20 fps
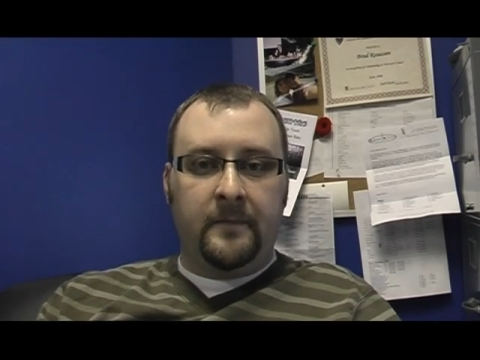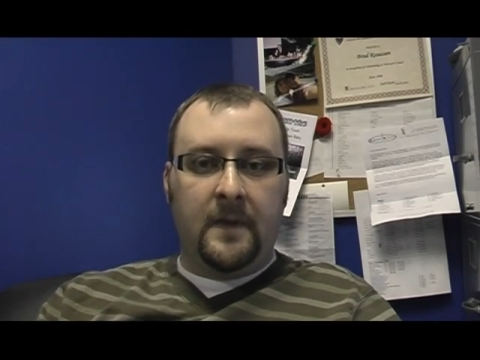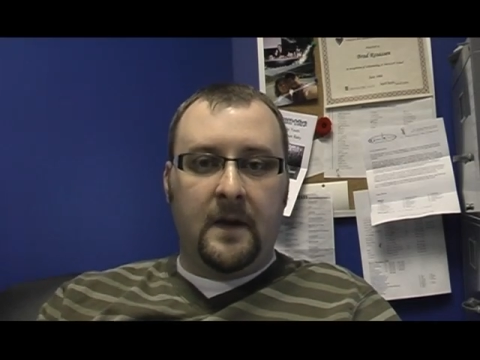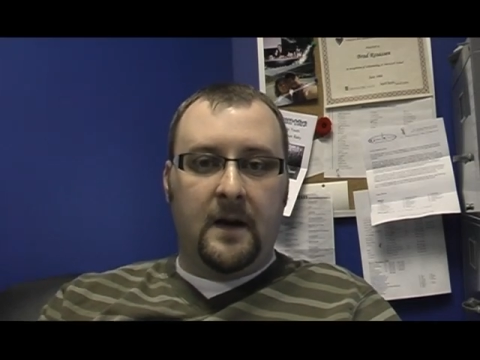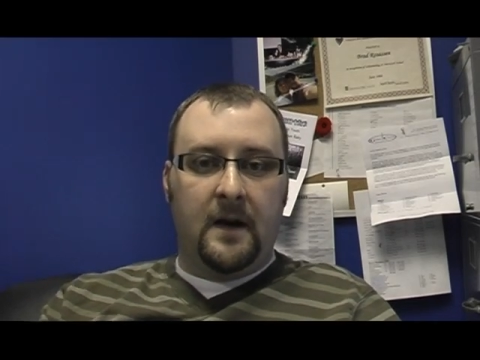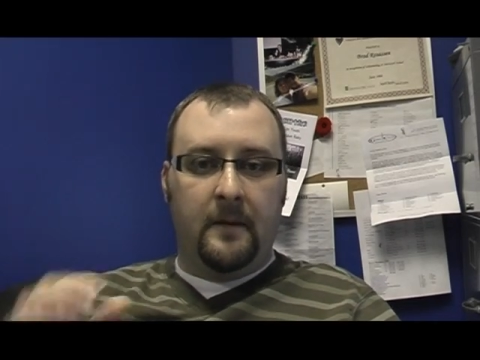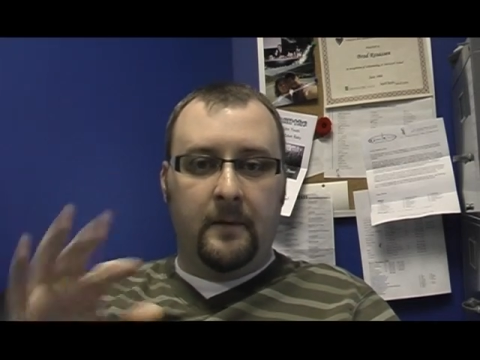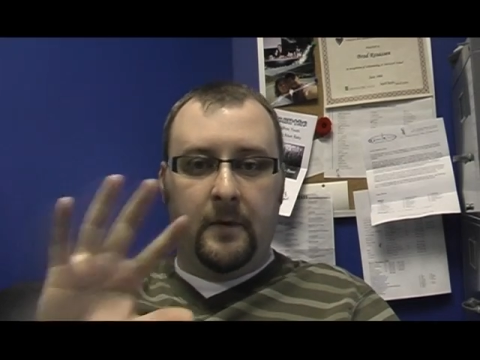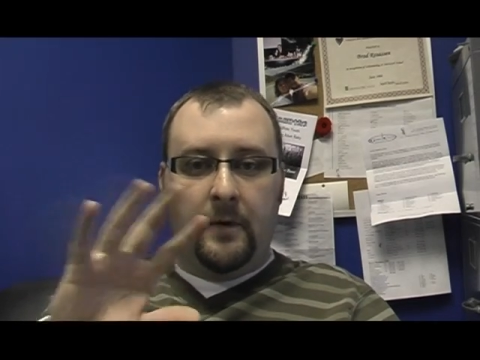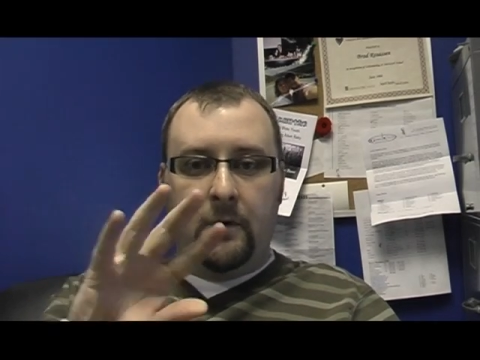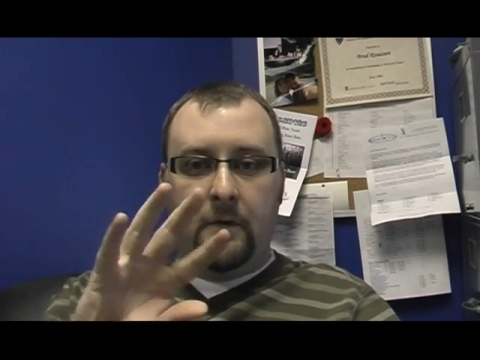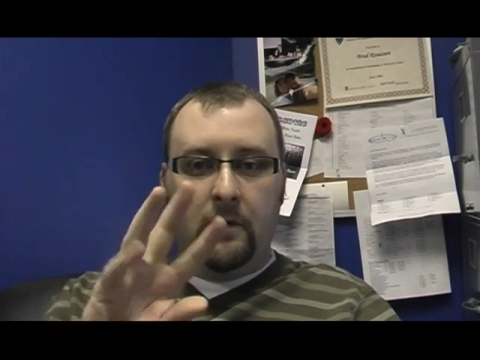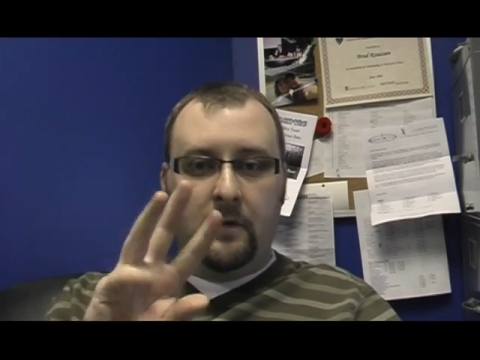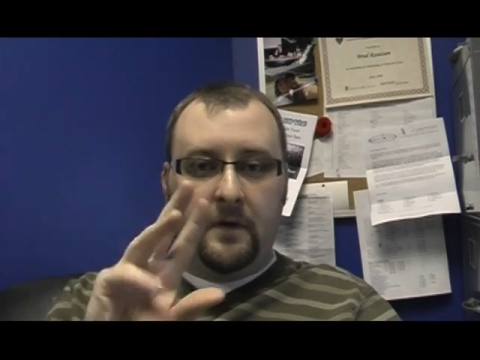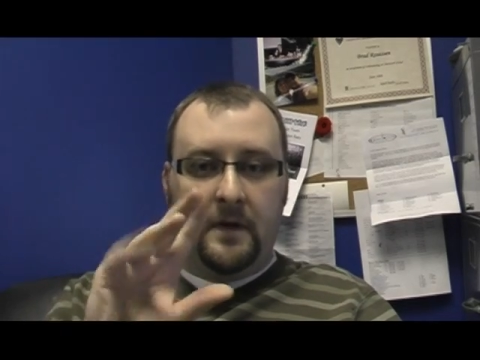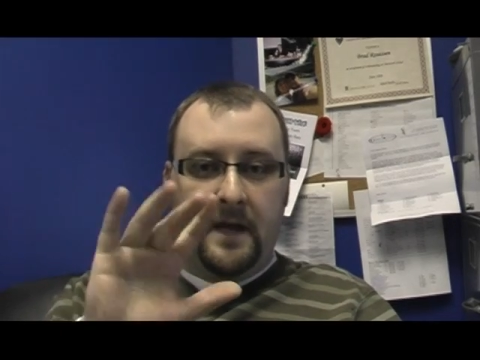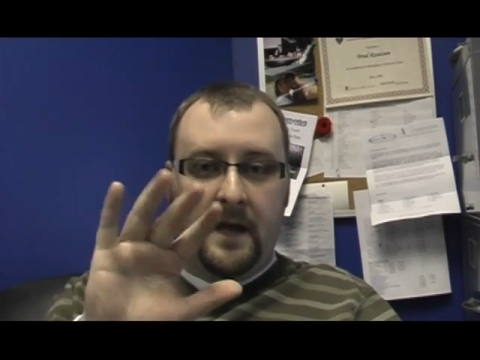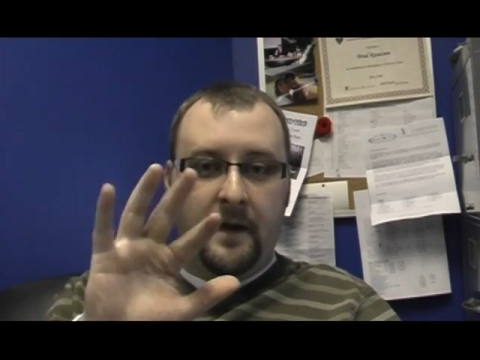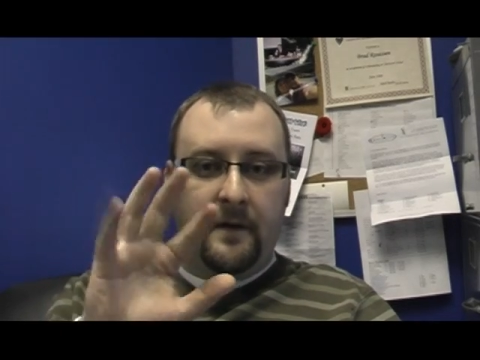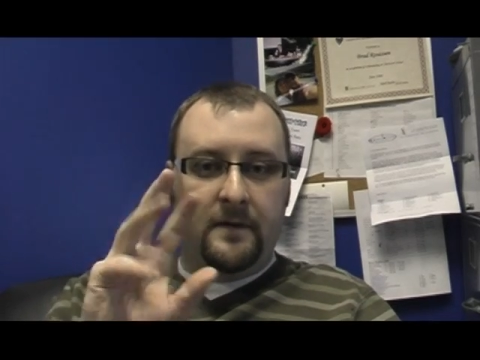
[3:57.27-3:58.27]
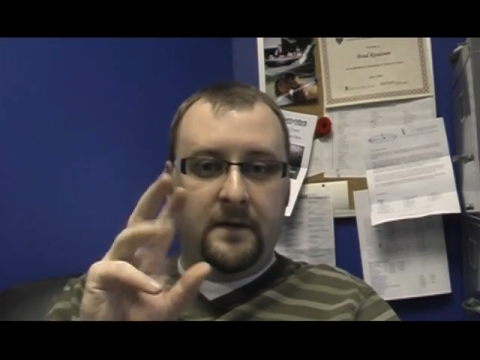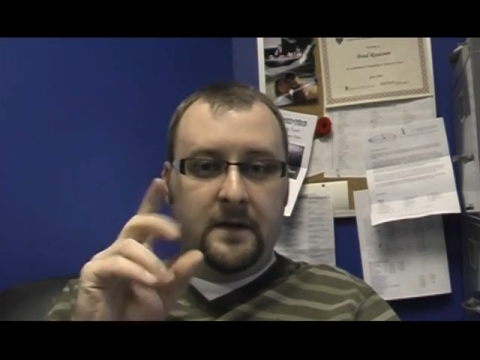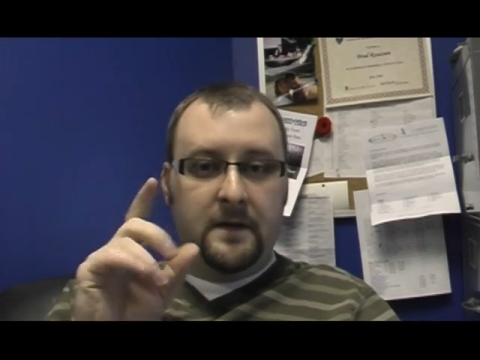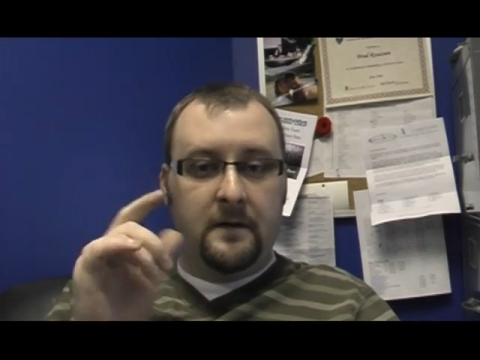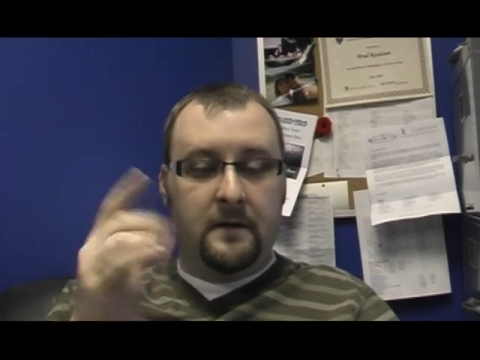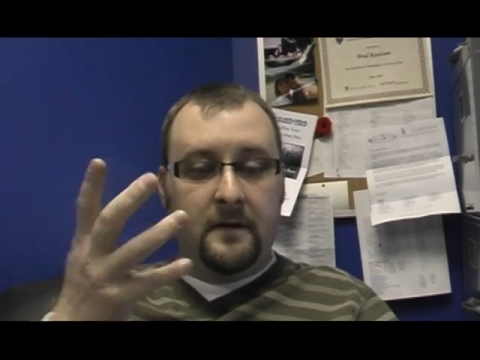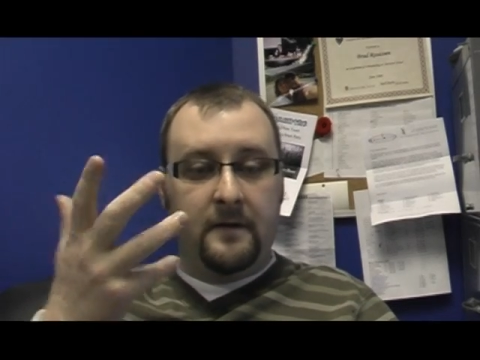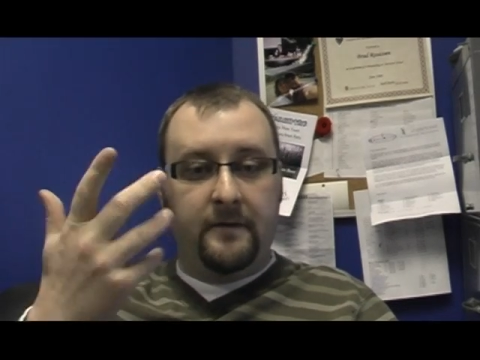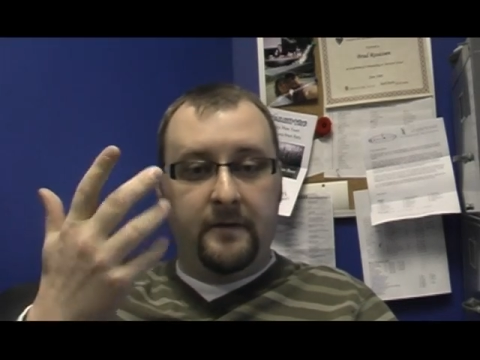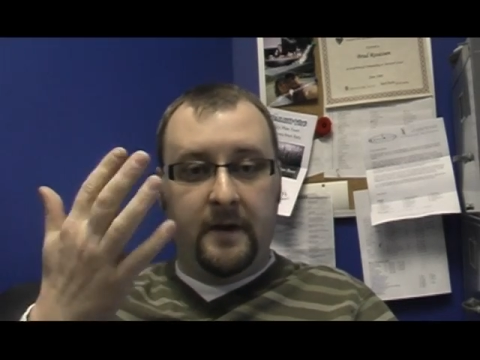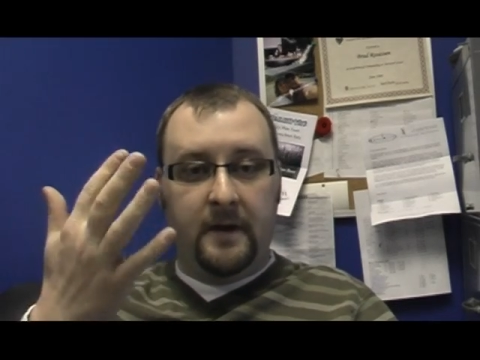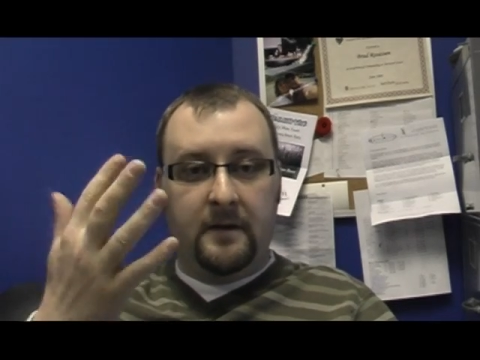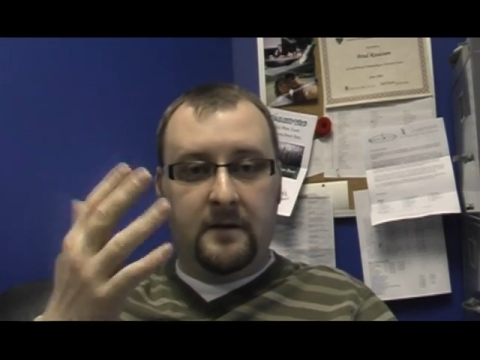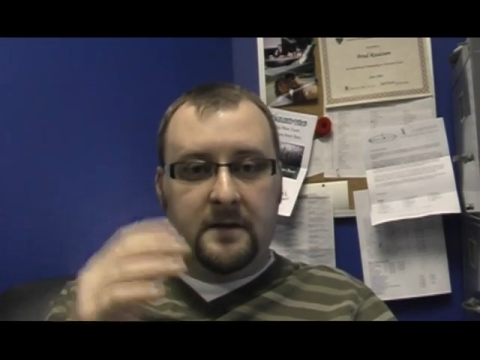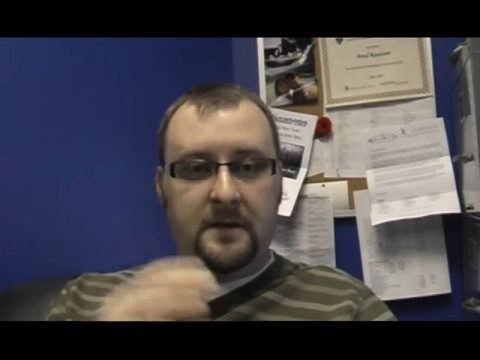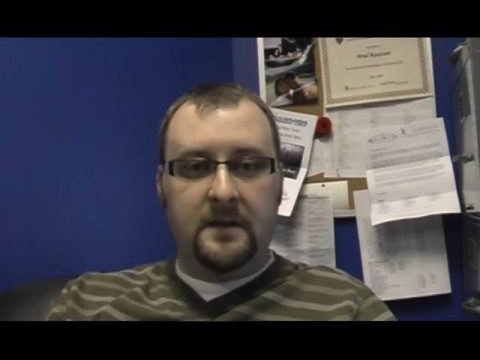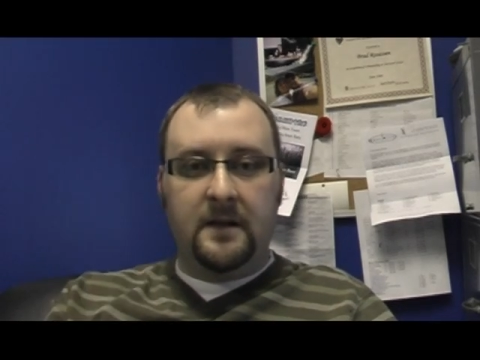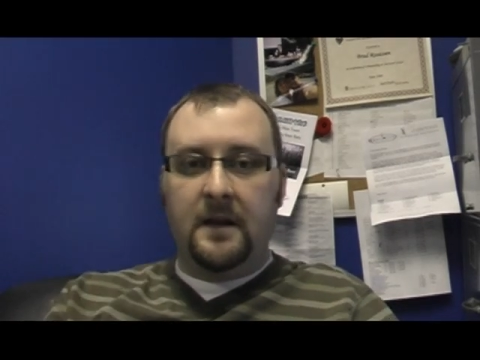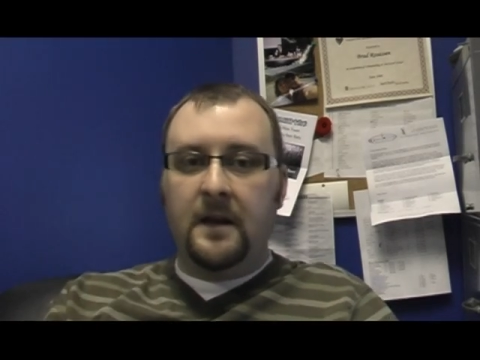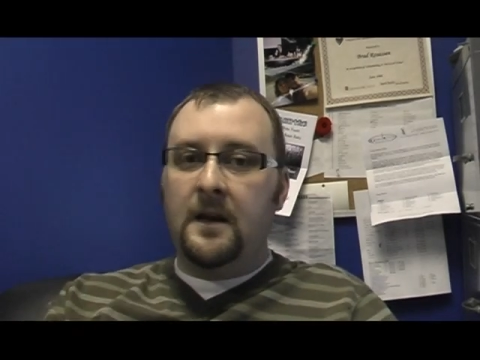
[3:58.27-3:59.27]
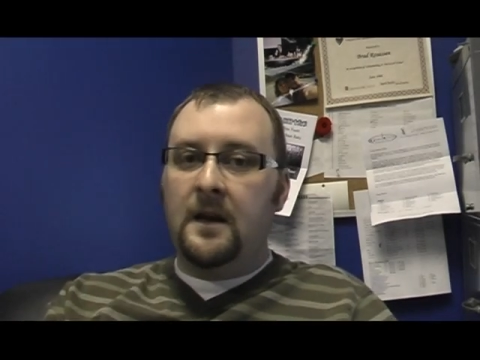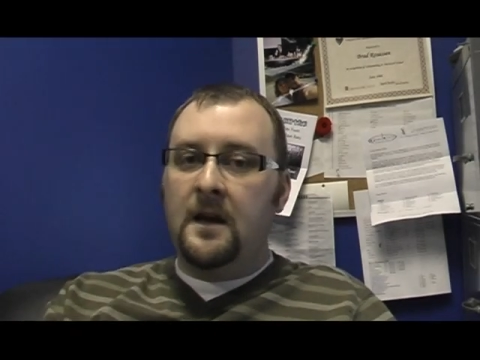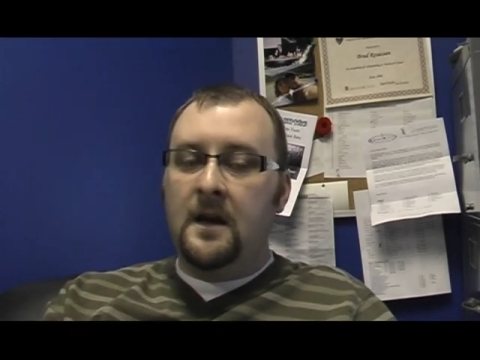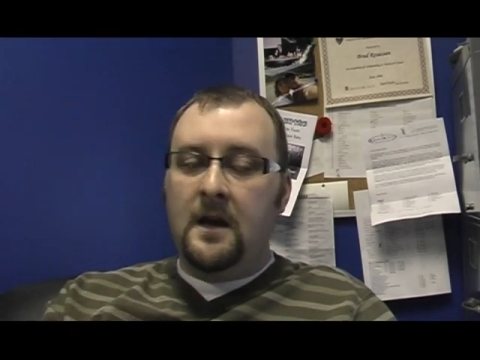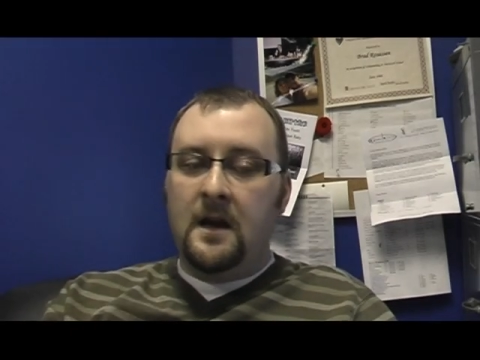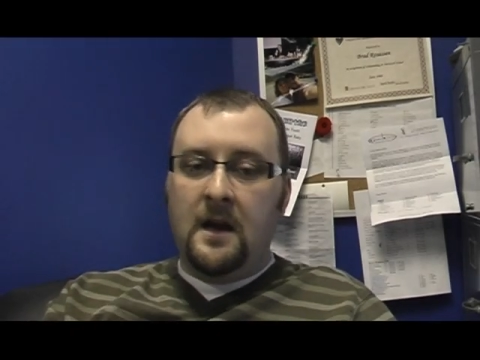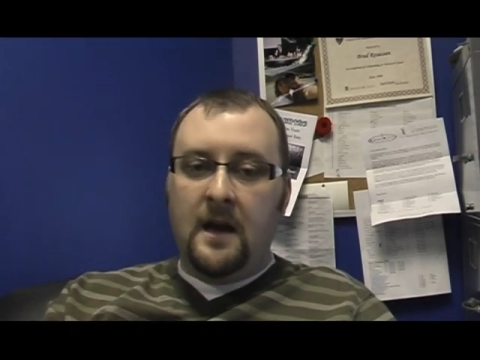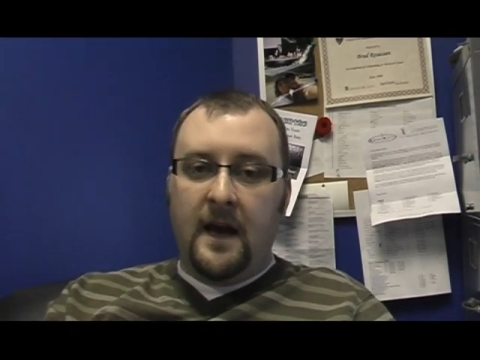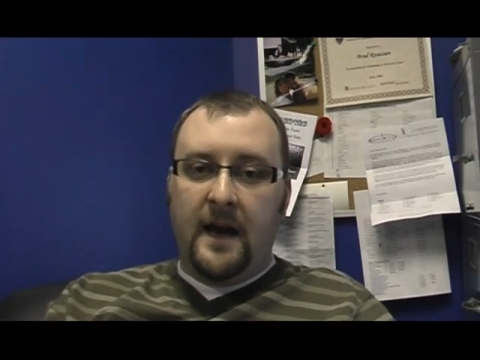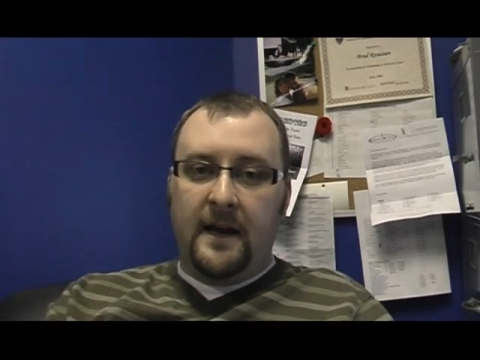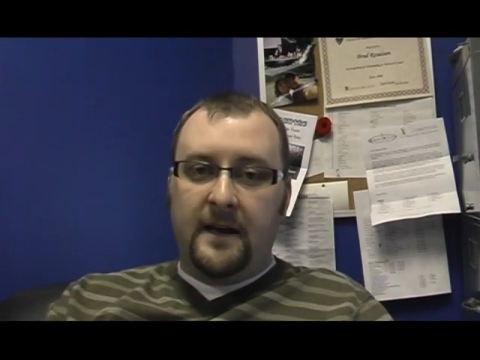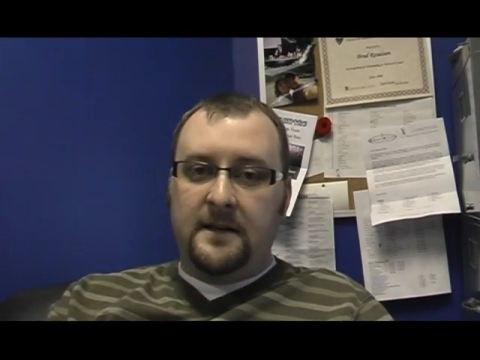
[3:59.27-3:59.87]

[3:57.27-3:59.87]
The whole counting on fingers thing, had a